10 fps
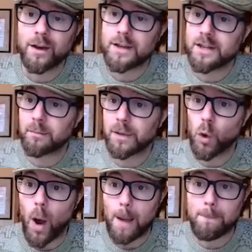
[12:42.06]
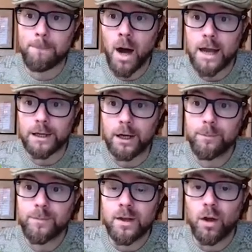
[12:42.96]
These can be quite
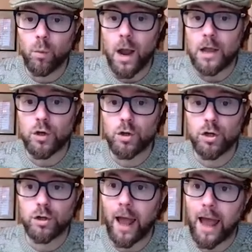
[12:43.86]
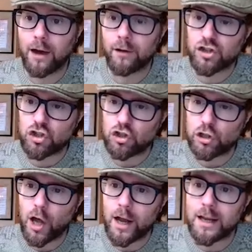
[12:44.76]
minor, where you could have
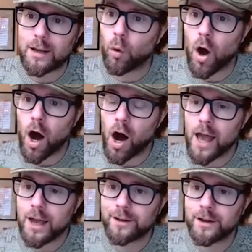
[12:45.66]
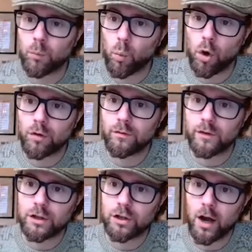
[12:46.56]
slightly more iron in one
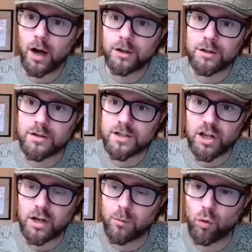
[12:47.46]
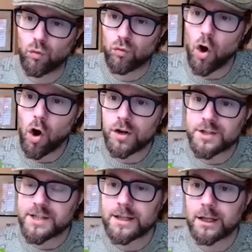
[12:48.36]
vineyard and slightly more
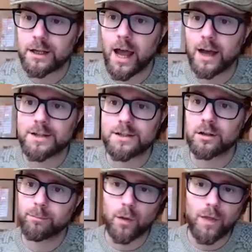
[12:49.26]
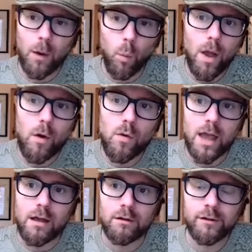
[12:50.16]
rocks in the next, and but that will
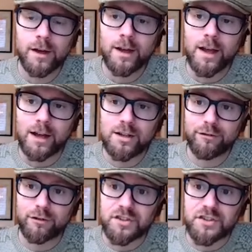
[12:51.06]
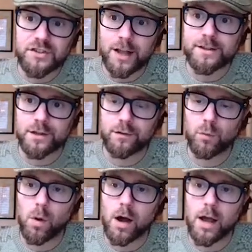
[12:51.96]
give a different sense of
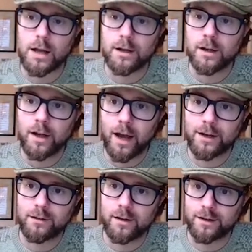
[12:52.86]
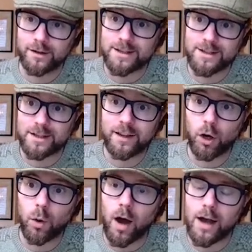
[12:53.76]
wine, and, it, and it's the
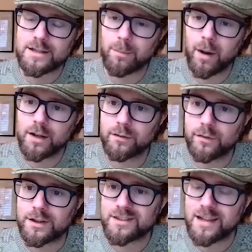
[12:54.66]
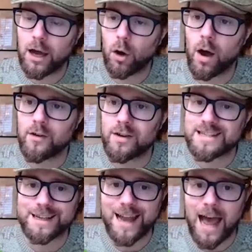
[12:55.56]
terroir, it's a part of its terroir,
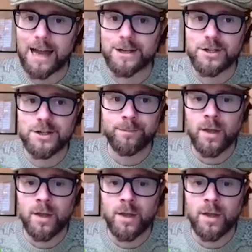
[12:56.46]
it's land.